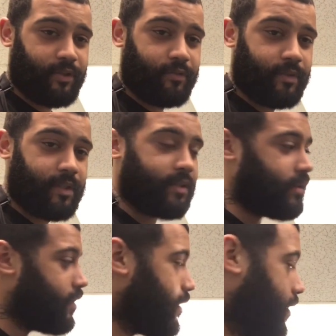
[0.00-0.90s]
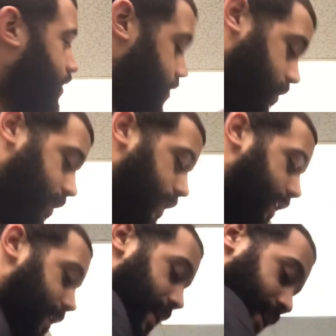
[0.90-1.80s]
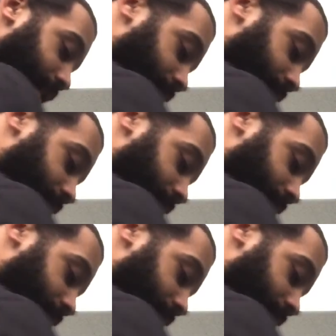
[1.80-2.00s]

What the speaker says: doing and not